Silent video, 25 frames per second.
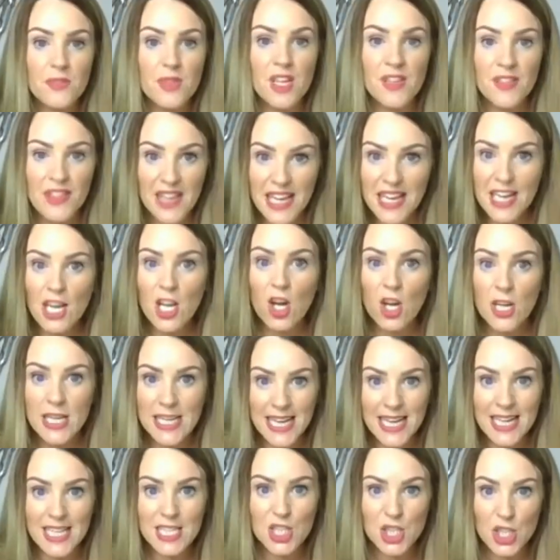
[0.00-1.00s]
they lie
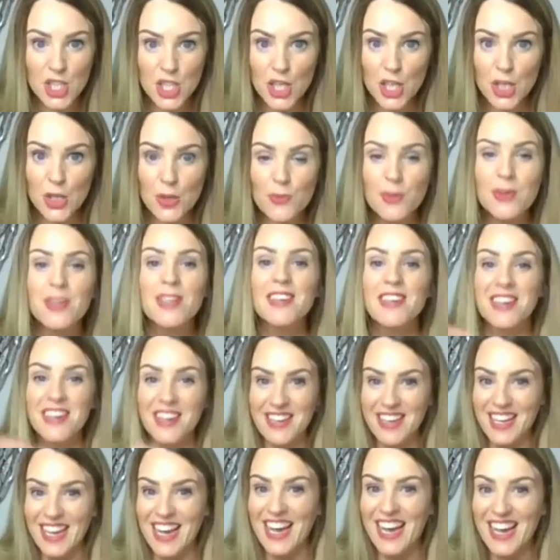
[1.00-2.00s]
next to you.
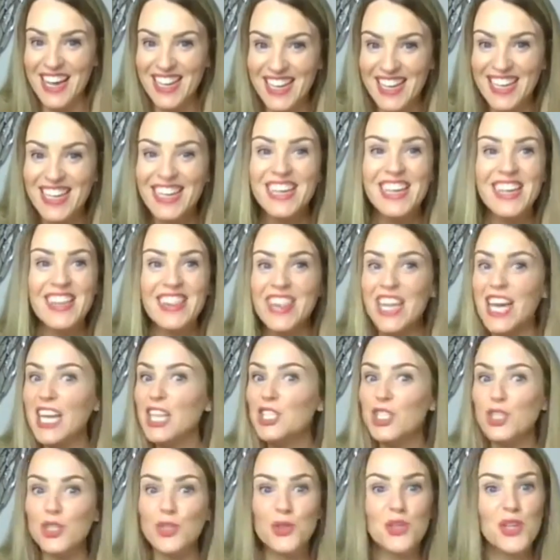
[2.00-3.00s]
Okay, they
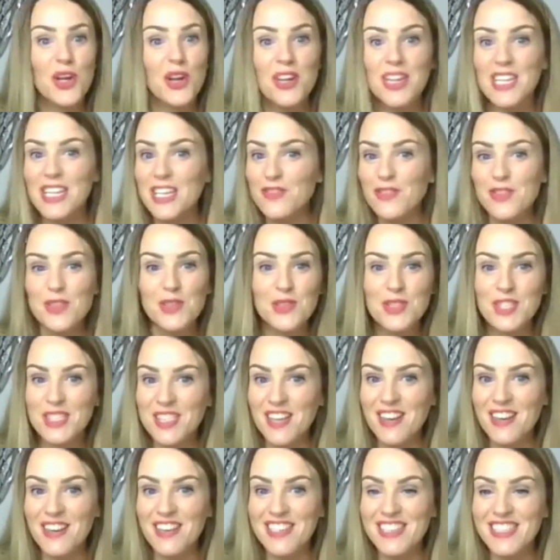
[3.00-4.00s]
do not leave your
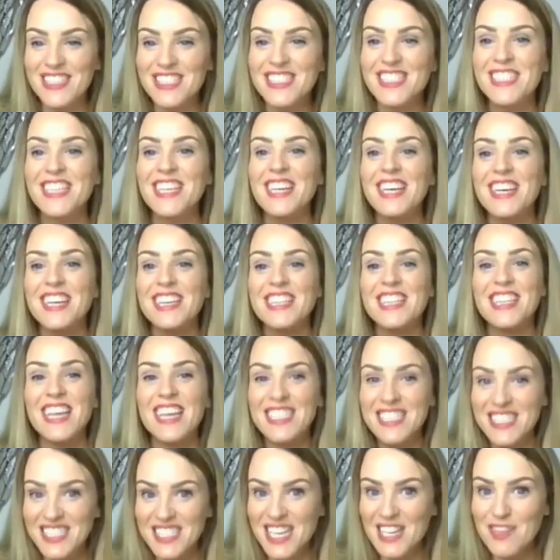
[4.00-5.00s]
side. They
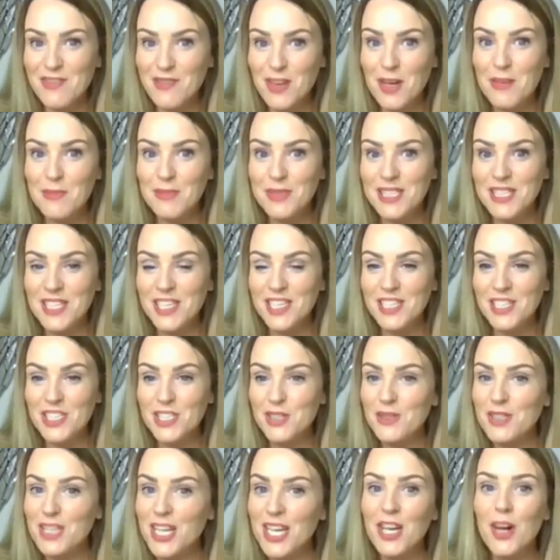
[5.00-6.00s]
stay right beside you
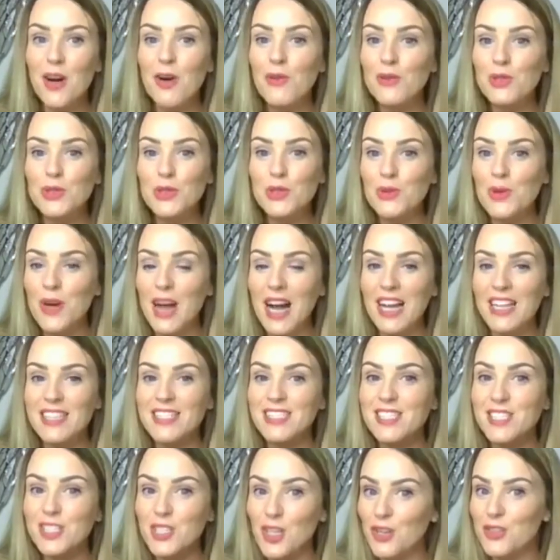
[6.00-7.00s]
and they hold your
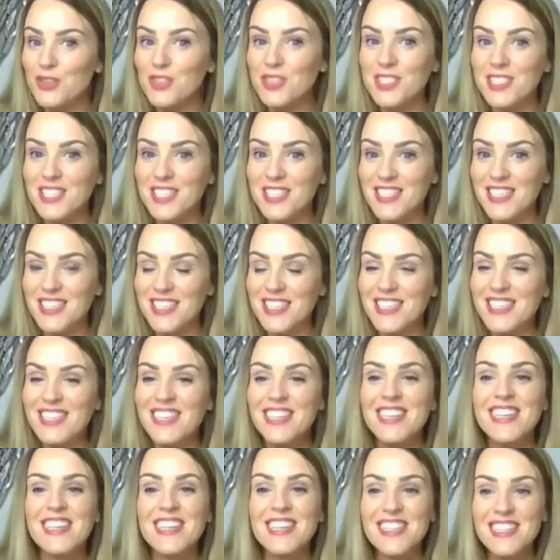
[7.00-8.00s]
hands constantly.
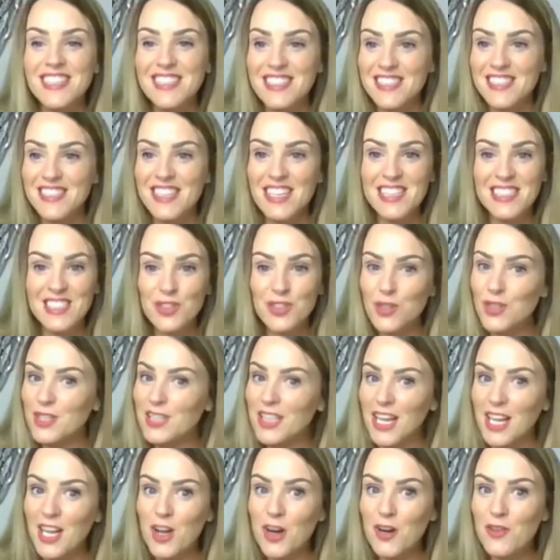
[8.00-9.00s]
They drink
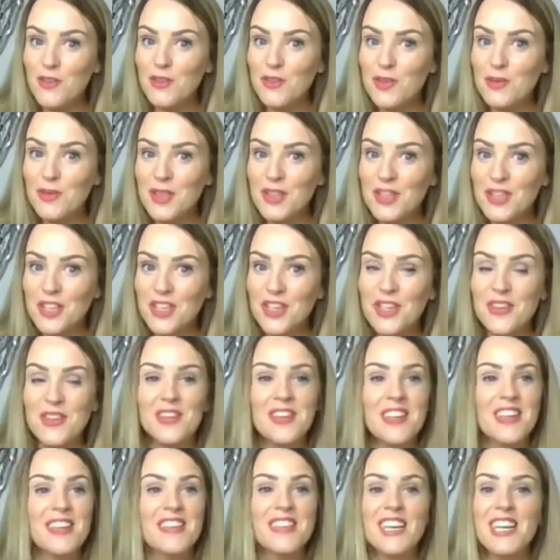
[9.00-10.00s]
their coffee with you.
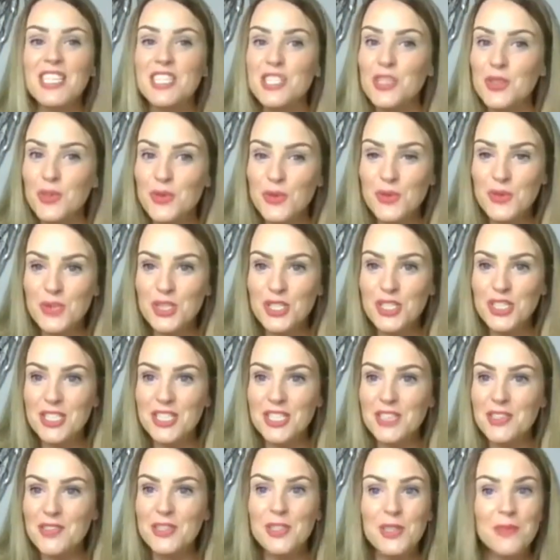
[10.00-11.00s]
They talk to
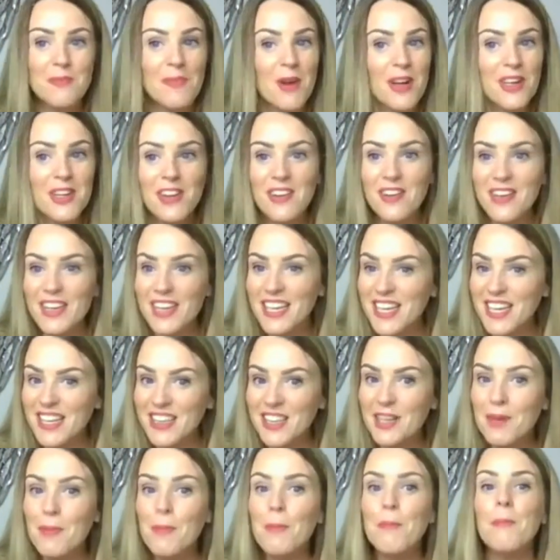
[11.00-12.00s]
you. You might not hear
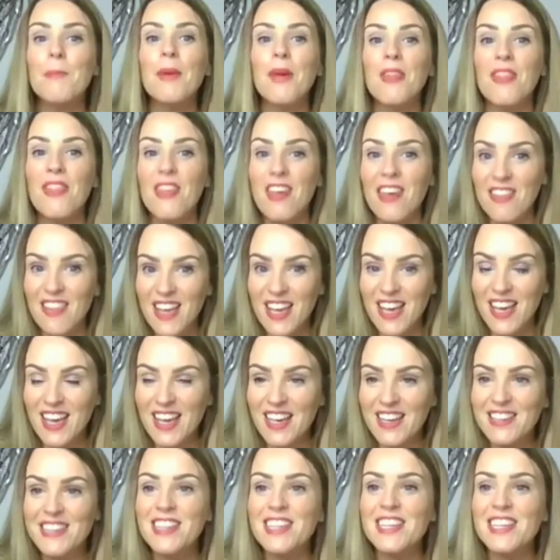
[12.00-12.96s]
them, but they're there.